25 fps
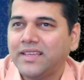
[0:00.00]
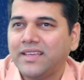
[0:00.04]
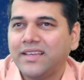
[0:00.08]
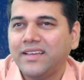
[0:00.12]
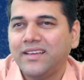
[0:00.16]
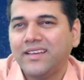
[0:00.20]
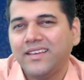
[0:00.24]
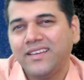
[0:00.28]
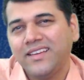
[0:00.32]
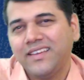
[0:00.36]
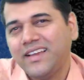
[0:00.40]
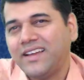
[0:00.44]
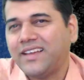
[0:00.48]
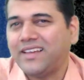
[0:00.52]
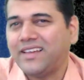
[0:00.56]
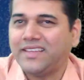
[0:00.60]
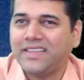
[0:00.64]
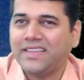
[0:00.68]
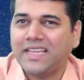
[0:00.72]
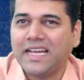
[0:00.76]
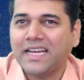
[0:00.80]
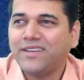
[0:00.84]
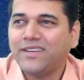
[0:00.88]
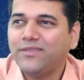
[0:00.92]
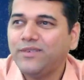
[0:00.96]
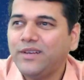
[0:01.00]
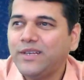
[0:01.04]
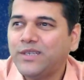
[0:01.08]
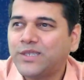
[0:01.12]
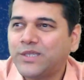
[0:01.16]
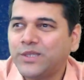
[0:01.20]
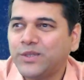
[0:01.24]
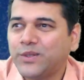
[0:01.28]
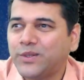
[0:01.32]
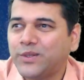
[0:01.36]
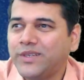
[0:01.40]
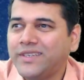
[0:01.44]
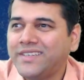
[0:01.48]
Yeah, that will
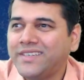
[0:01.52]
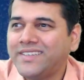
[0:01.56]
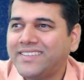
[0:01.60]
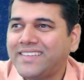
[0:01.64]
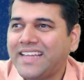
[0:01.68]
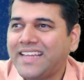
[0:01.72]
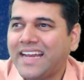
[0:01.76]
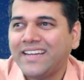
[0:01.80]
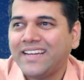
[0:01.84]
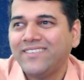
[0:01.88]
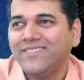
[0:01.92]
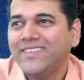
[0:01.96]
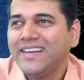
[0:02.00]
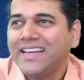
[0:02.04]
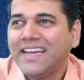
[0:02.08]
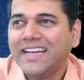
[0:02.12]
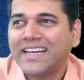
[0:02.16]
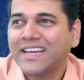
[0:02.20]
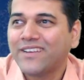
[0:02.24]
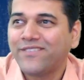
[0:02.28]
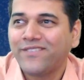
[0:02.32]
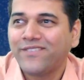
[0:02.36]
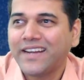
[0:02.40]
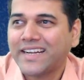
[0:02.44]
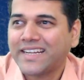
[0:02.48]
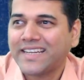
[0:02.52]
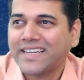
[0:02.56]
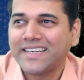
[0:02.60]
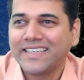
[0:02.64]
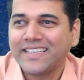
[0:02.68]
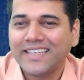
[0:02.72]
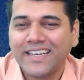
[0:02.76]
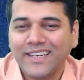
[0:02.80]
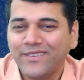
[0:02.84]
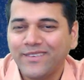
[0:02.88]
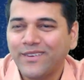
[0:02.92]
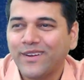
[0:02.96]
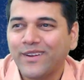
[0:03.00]
show, that will get reflected
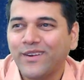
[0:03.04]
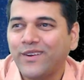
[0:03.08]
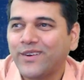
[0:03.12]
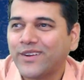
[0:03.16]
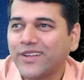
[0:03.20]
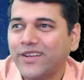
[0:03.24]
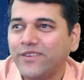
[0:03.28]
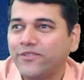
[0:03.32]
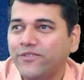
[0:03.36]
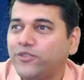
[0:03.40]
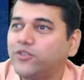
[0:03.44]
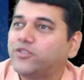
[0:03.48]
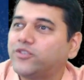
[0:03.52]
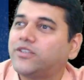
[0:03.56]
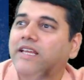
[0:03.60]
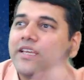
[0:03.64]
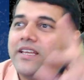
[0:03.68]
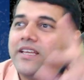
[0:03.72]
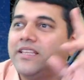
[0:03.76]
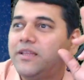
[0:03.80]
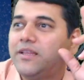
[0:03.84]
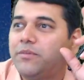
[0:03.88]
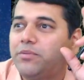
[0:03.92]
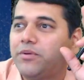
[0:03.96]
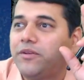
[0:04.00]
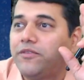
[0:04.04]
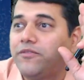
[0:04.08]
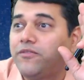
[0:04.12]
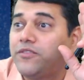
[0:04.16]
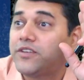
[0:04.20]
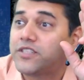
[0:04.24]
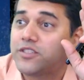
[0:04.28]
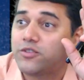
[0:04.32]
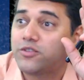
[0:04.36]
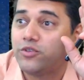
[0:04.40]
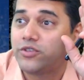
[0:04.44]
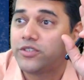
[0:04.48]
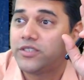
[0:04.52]
that you have got confused. Like in the
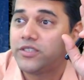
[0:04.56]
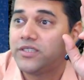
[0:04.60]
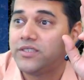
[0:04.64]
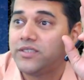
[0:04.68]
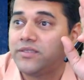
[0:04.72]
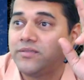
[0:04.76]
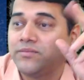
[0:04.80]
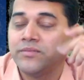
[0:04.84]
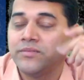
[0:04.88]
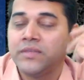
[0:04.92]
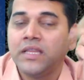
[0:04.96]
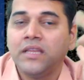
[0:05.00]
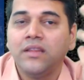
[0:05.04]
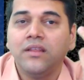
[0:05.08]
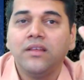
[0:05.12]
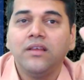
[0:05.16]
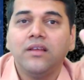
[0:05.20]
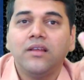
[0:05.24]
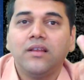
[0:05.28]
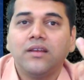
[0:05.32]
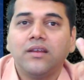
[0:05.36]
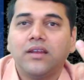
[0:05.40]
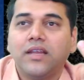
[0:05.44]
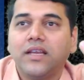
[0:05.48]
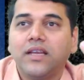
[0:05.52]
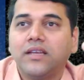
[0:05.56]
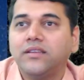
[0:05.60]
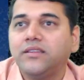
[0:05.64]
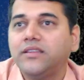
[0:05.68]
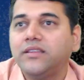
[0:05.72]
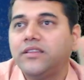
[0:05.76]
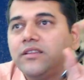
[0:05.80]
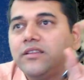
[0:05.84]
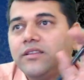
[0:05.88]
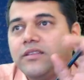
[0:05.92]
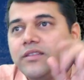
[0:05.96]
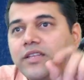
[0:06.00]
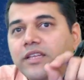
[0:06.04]
first question, like
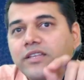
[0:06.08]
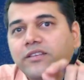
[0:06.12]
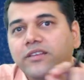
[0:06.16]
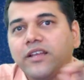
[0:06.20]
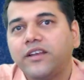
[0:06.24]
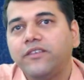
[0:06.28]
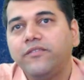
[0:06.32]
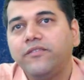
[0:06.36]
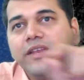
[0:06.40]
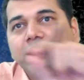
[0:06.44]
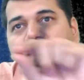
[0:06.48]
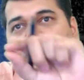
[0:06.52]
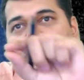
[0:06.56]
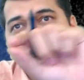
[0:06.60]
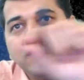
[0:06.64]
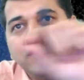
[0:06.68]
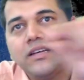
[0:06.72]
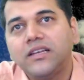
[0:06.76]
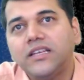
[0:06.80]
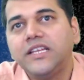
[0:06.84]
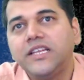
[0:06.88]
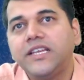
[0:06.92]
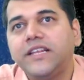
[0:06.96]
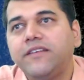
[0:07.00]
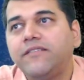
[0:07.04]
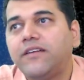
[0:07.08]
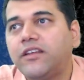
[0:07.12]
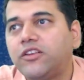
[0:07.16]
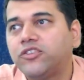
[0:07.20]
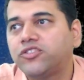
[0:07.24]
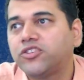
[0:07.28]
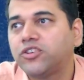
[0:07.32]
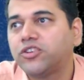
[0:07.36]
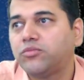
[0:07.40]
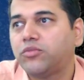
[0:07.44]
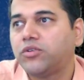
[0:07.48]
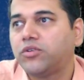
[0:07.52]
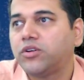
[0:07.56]
they said very clearly
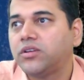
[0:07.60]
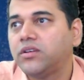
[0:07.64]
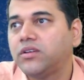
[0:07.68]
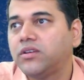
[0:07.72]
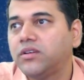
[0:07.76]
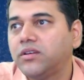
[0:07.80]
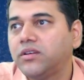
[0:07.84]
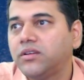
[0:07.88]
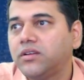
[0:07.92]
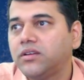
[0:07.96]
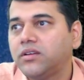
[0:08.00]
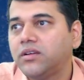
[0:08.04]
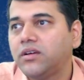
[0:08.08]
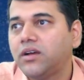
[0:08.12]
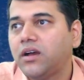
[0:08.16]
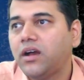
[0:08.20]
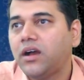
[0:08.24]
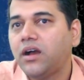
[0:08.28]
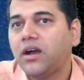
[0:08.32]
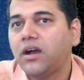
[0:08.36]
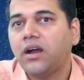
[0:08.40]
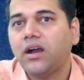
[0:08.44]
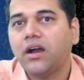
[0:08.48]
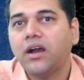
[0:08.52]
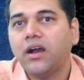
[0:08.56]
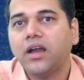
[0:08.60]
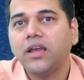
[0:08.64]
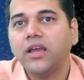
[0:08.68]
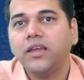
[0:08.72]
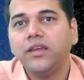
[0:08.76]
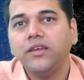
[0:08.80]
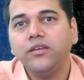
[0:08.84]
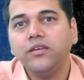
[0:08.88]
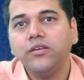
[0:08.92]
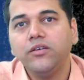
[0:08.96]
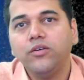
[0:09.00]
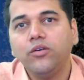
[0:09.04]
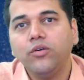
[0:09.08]
revaluation model.
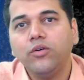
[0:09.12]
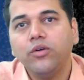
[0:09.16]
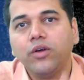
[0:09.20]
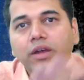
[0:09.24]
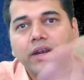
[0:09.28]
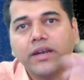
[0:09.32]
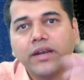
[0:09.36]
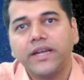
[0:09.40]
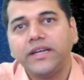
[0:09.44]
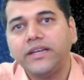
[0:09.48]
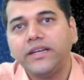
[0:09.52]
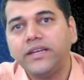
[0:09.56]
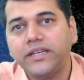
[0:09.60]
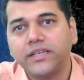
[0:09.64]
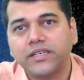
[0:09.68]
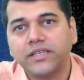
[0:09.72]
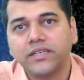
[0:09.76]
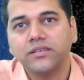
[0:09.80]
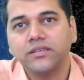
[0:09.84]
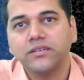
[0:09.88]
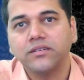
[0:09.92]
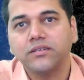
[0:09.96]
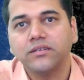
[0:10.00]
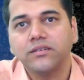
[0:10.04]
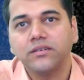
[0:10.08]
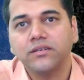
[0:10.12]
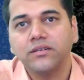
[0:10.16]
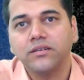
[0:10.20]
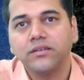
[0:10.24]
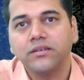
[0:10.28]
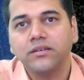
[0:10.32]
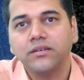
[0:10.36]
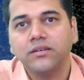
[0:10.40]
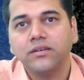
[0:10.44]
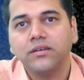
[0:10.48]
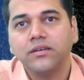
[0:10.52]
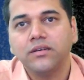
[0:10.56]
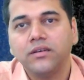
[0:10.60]
I overread it.
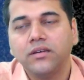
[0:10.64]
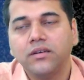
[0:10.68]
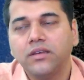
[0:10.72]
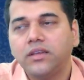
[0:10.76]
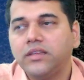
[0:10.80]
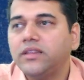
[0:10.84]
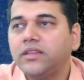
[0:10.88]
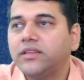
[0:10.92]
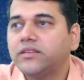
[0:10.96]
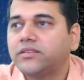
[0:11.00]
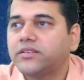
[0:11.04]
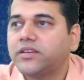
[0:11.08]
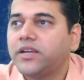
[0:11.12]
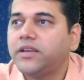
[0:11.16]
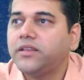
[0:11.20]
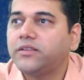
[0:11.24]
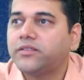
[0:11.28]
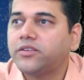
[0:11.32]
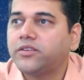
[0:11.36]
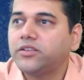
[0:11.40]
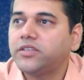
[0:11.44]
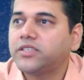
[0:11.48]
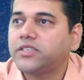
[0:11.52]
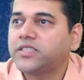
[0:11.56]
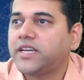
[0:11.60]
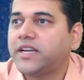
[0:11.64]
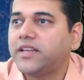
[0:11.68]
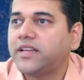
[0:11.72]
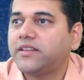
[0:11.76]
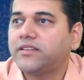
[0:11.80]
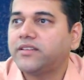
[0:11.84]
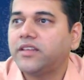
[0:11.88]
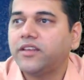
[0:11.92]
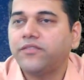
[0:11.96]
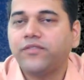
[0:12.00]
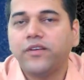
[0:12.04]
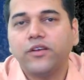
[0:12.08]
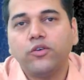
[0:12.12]
In the study suggested answer,
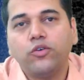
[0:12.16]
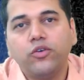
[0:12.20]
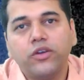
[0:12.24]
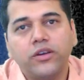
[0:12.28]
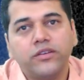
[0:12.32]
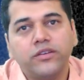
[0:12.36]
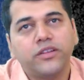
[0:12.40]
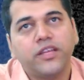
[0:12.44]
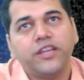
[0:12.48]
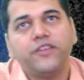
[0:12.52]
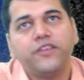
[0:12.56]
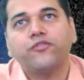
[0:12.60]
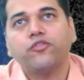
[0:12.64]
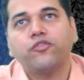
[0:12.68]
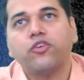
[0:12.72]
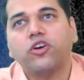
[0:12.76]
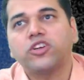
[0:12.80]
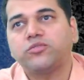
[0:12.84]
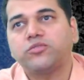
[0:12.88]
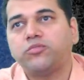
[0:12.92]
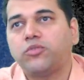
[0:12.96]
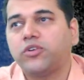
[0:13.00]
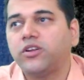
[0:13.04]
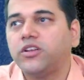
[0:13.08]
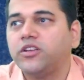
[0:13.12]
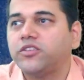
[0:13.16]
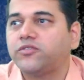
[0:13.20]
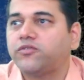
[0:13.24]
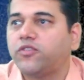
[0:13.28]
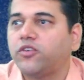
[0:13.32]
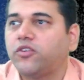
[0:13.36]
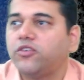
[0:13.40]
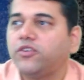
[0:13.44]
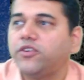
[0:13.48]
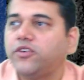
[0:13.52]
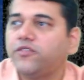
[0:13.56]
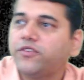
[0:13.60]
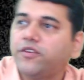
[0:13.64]
if I go and say if cost model is
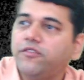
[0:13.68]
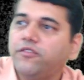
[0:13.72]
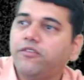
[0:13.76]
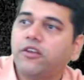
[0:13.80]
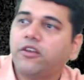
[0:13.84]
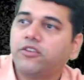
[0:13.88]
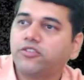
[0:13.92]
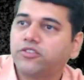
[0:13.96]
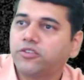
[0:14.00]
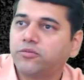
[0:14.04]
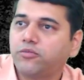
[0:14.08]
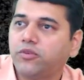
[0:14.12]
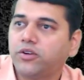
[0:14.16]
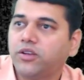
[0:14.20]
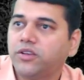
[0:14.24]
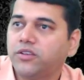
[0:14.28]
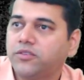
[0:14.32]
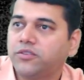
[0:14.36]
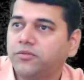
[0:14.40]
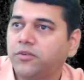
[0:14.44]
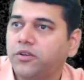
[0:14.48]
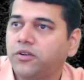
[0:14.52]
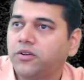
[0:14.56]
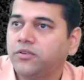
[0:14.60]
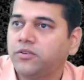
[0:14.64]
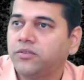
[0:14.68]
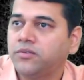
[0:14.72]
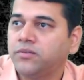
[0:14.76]
followed, if revaluation model is followed,